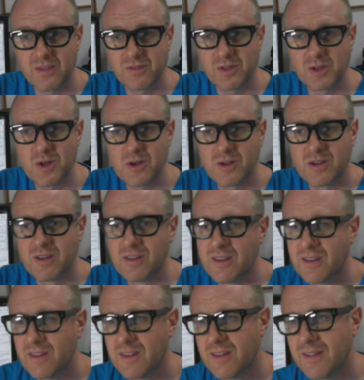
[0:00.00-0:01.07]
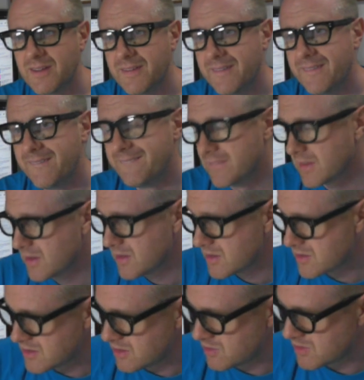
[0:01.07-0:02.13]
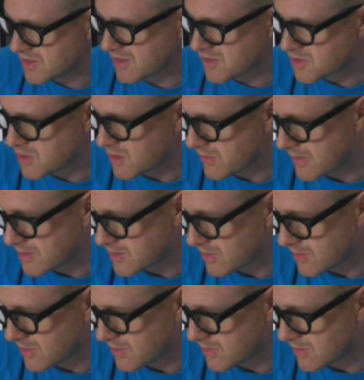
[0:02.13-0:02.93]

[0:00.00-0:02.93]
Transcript: have you along. So it's interesting, the survey. So,